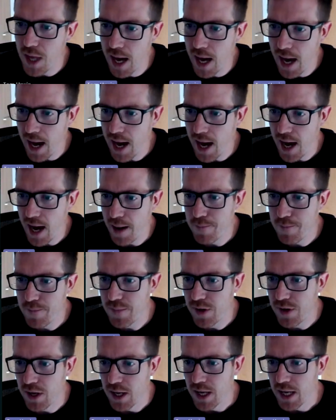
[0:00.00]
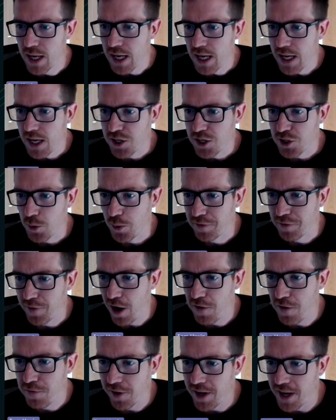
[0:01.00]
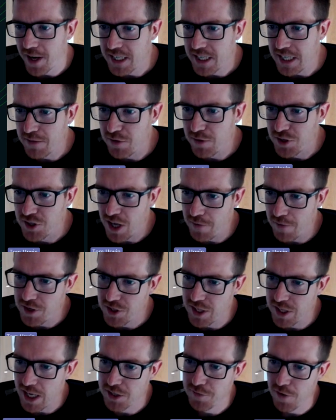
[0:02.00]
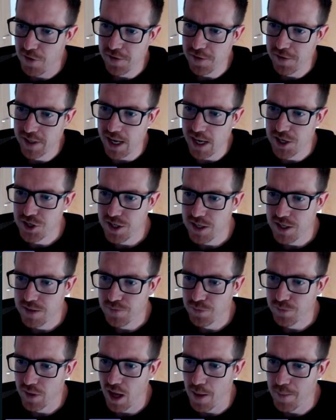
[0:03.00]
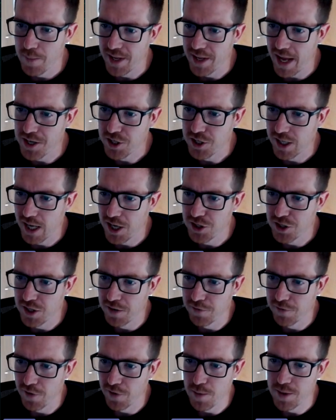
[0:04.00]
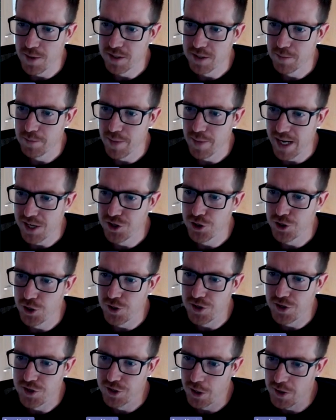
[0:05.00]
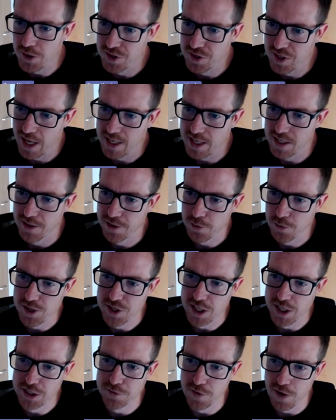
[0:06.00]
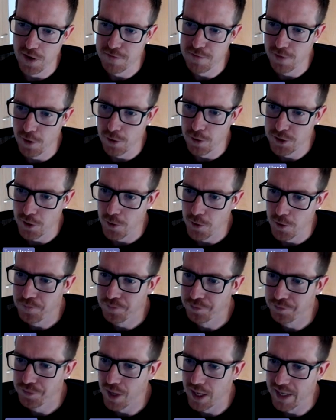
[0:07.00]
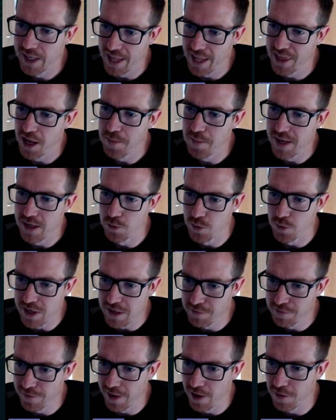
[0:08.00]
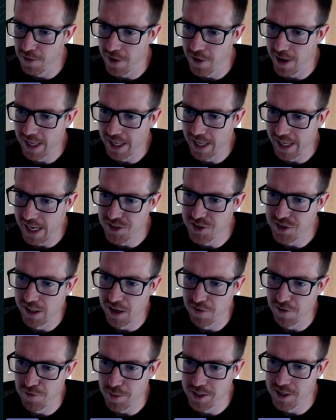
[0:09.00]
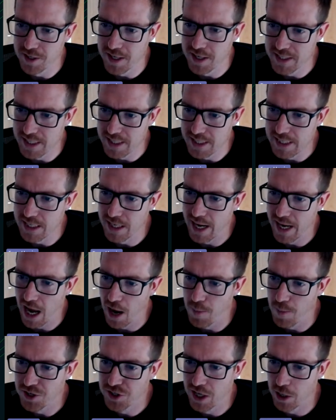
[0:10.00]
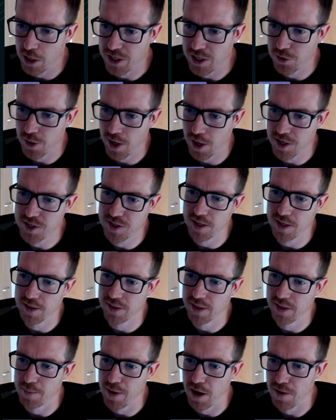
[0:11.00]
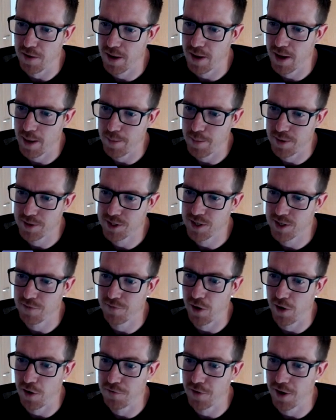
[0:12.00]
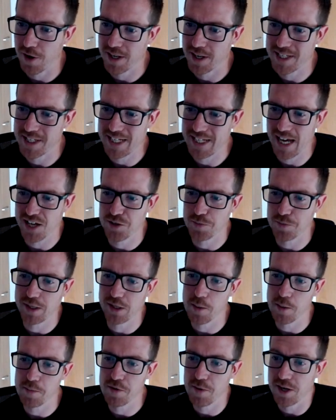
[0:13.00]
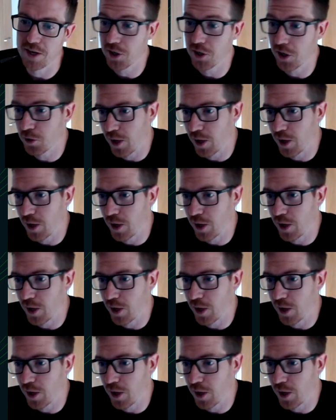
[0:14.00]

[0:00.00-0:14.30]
So with verified ID for service desk verification, I'm in an education environment. Many students don't set a 365 photo. Can they be re-verifying against their government ID? How much can we trust the MS verified ID hasn't been compromised?